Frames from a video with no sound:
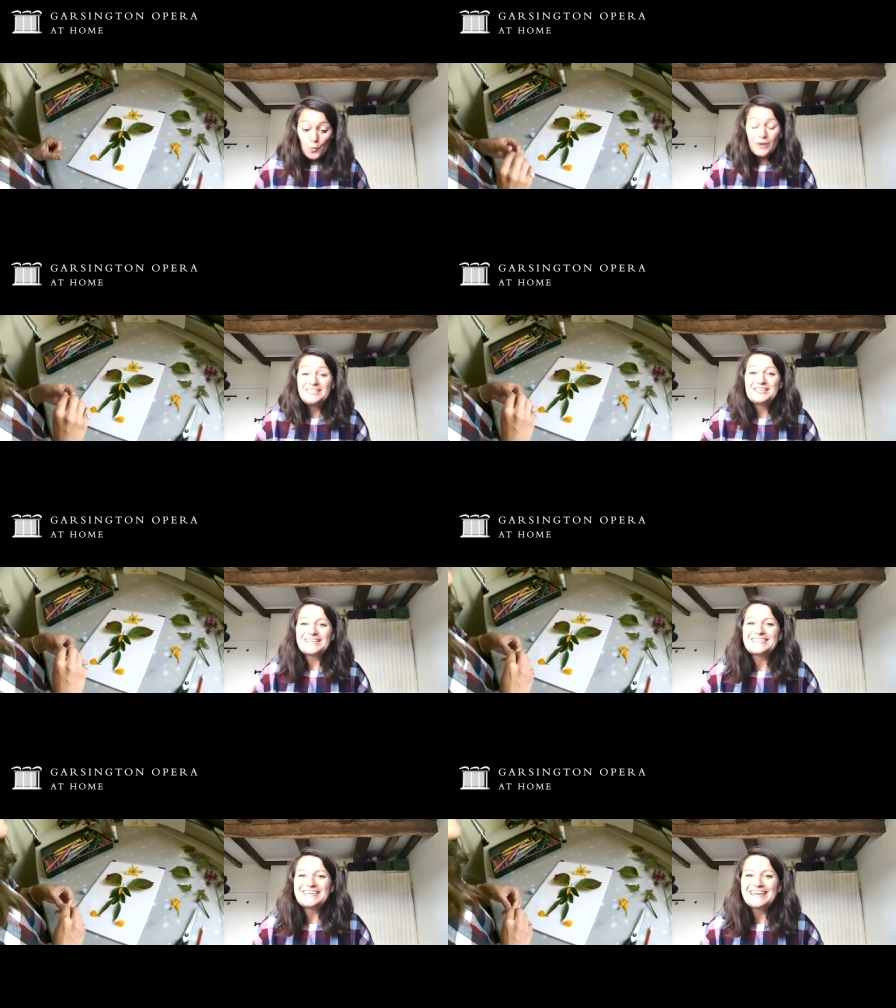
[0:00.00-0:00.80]
we
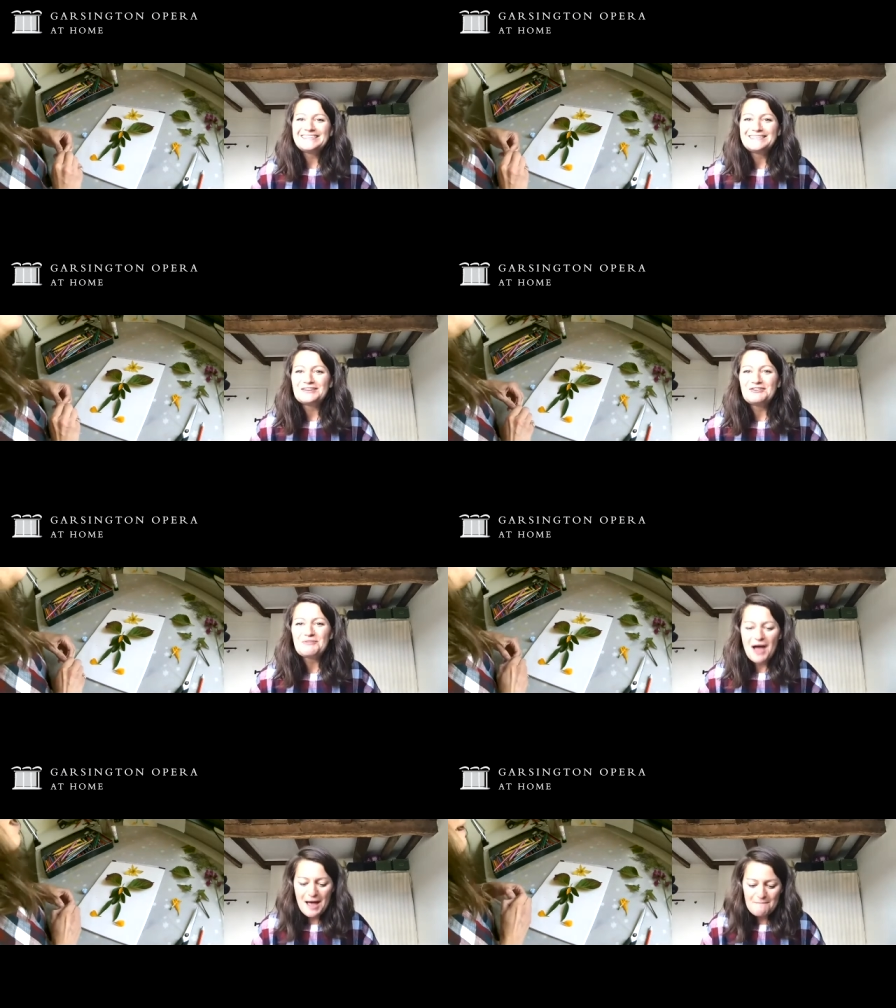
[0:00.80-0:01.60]
just need to
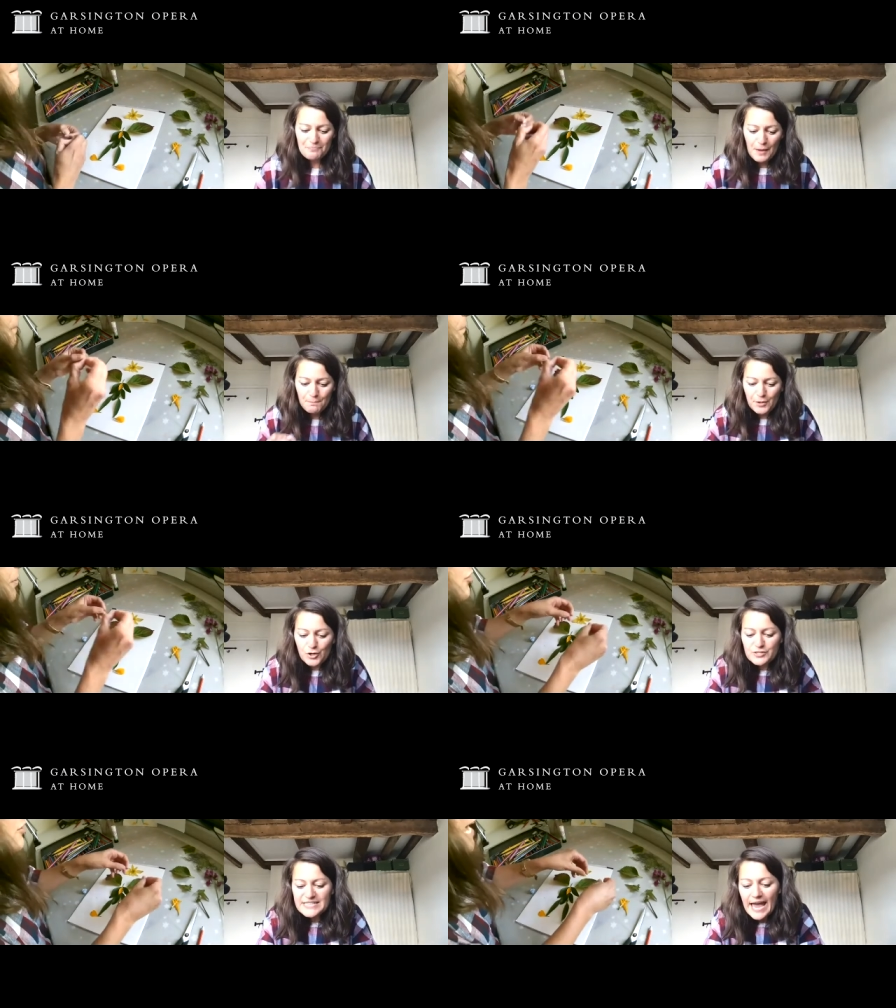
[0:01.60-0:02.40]
um,
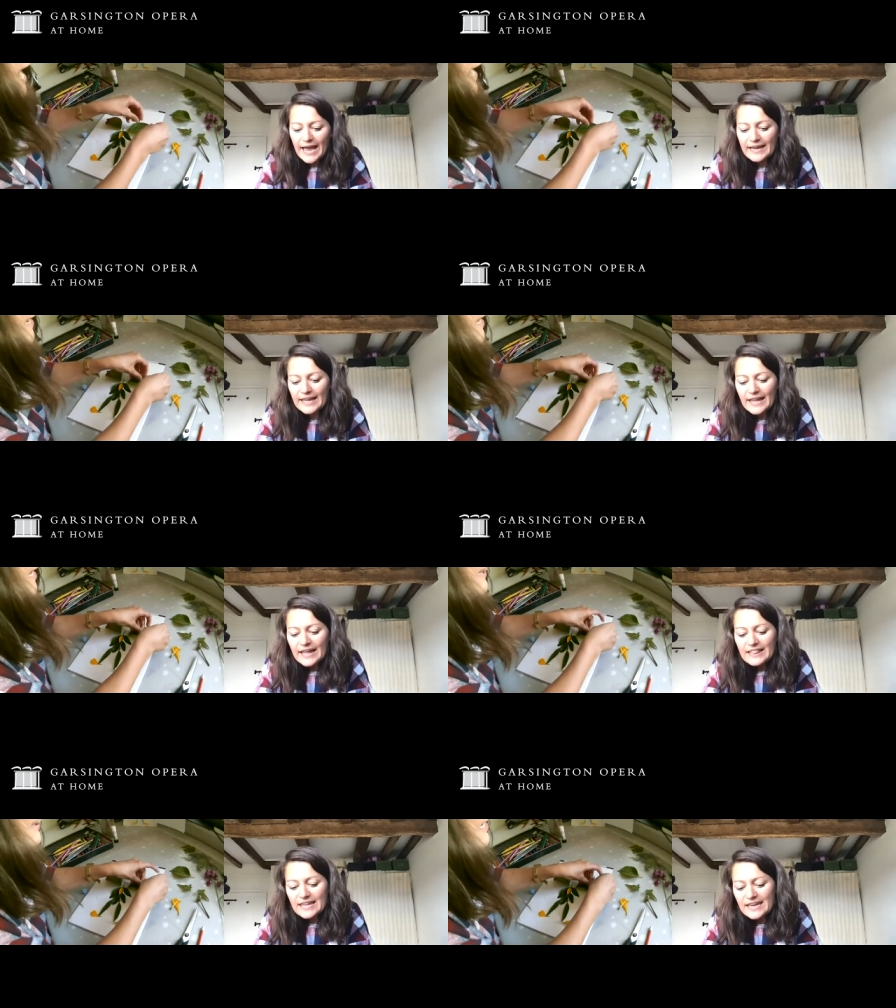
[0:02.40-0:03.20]
Blu tack
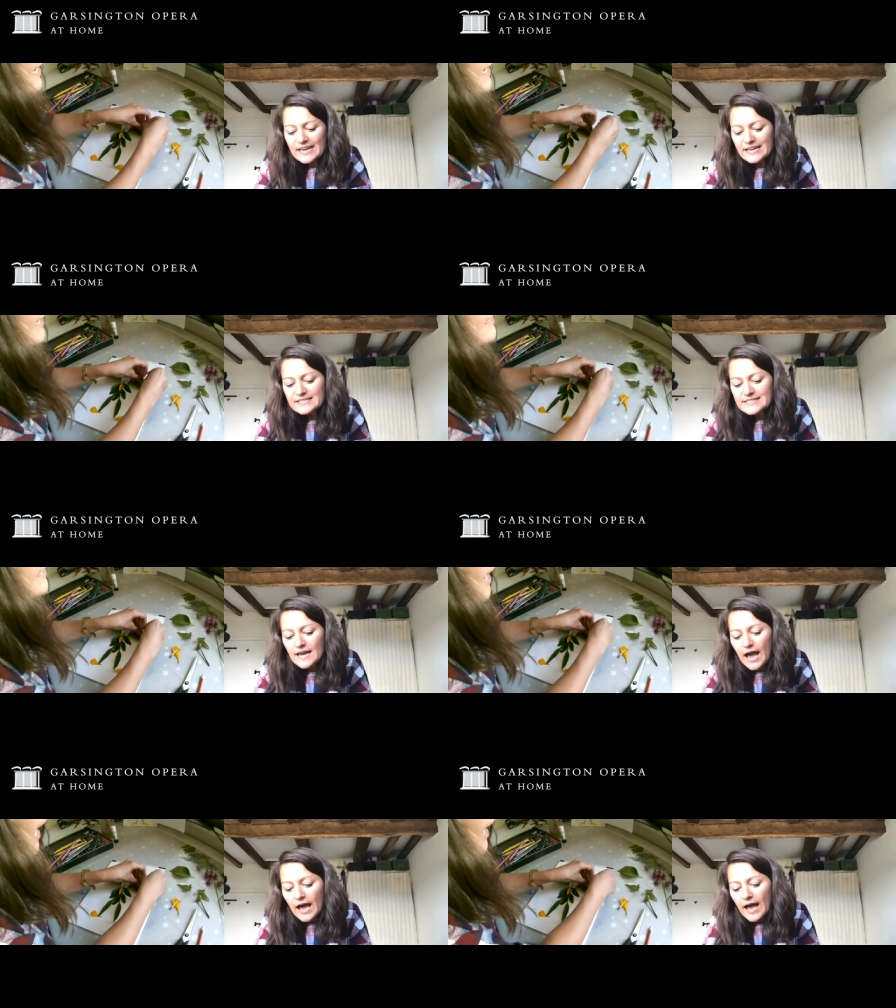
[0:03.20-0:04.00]
these
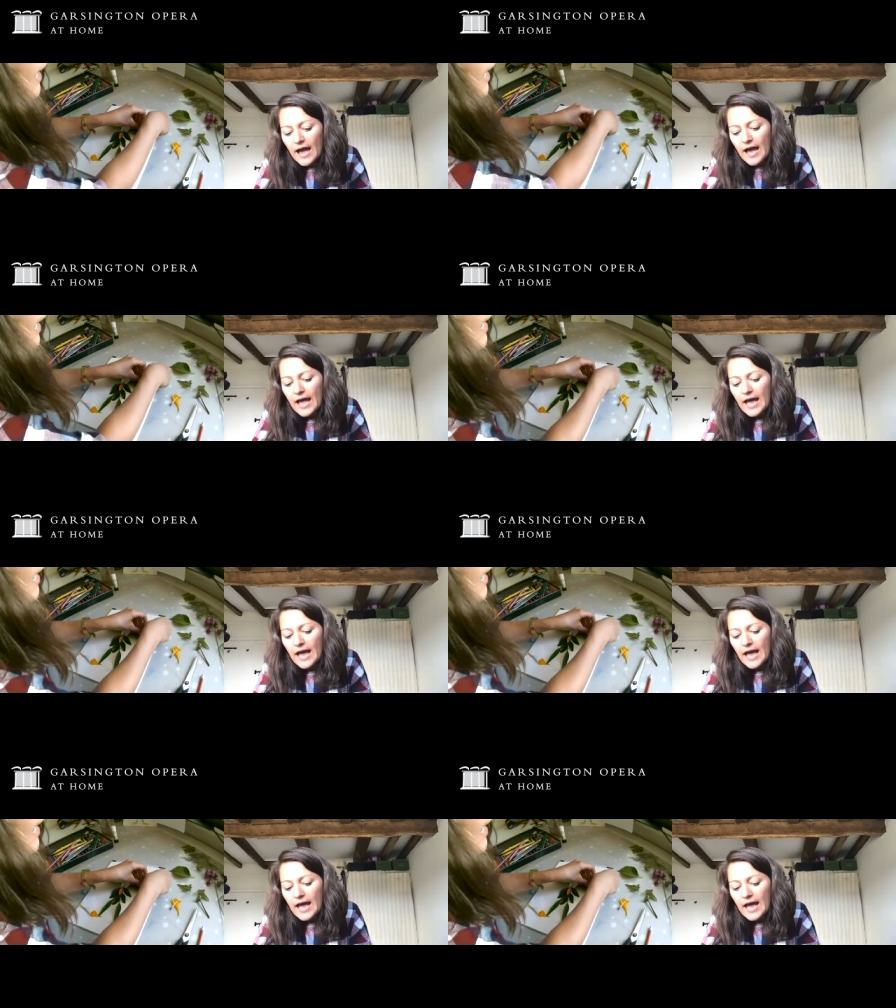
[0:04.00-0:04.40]
uh,